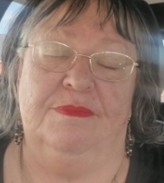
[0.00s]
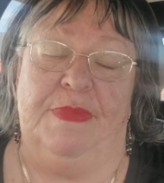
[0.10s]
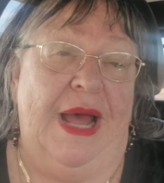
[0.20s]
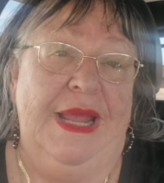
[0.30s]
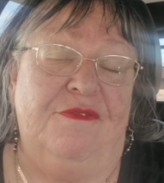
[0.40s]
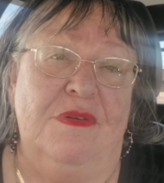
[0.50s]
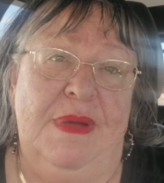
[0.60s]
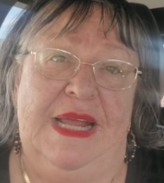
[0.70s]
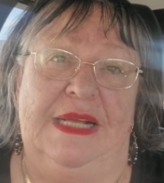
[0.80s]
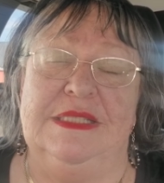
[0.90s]
buying from
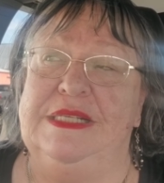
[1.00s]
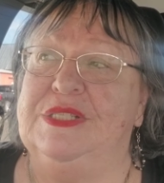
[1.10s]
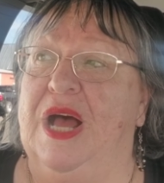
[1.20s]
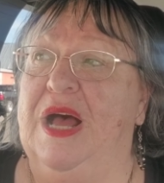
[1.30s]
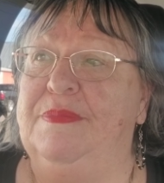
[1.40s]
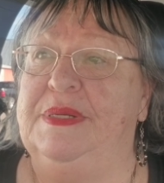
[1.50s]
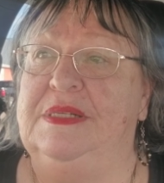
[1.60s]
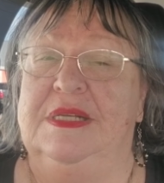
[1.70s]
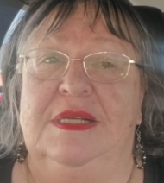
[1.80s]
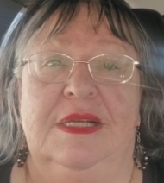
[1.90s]
my Etsy shop
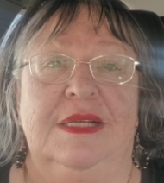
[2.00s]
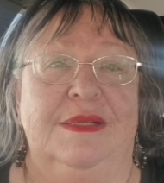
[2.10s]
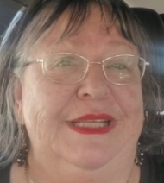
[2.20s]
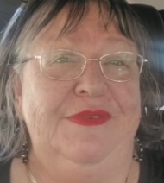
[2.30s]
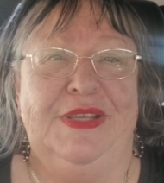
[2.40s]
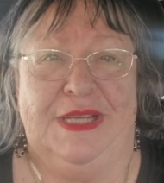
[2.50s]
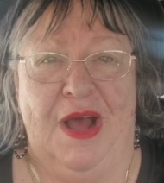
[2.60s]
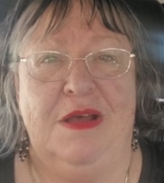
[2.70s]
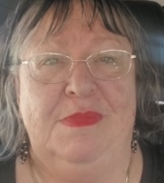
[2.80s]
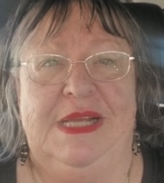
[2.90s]
and leaving
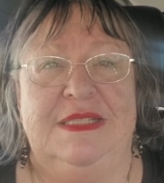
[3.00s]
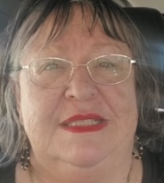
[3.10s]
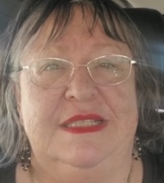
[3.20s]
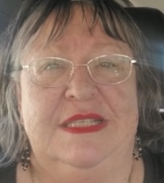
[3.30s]
comments.